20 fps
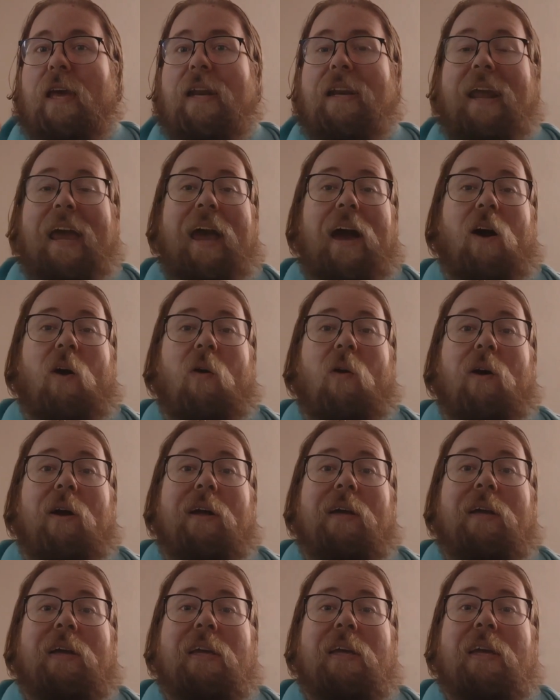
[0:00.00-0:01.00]
Now,
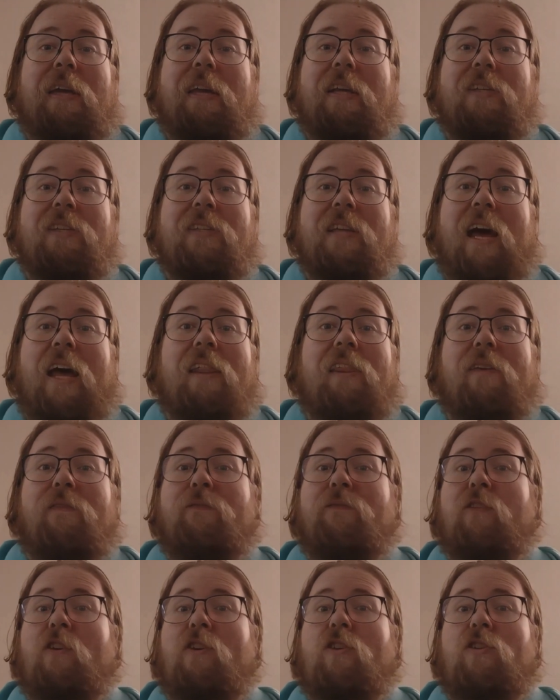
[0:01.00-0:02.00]
it is not the
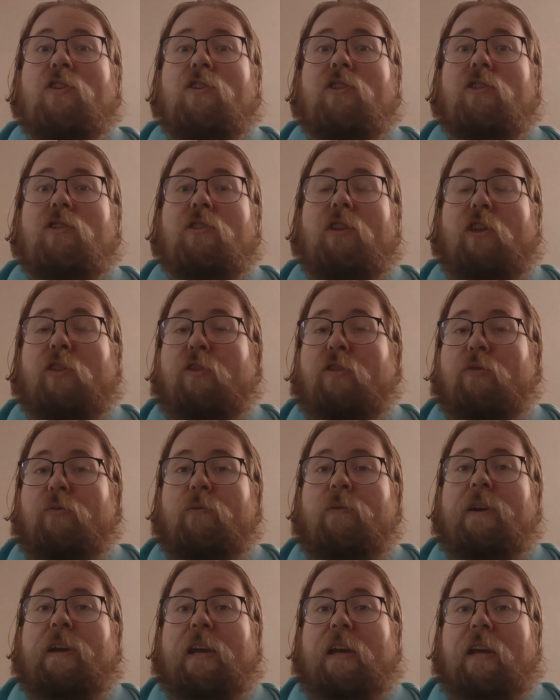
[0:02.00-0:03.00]
first to
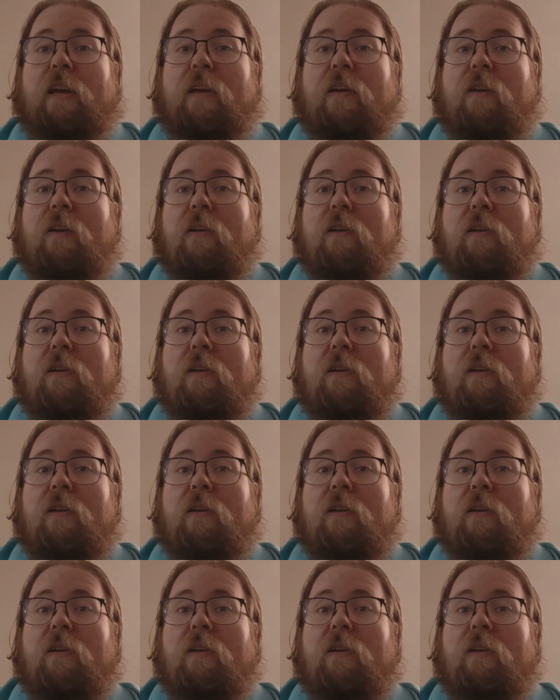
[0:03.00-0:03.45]
three.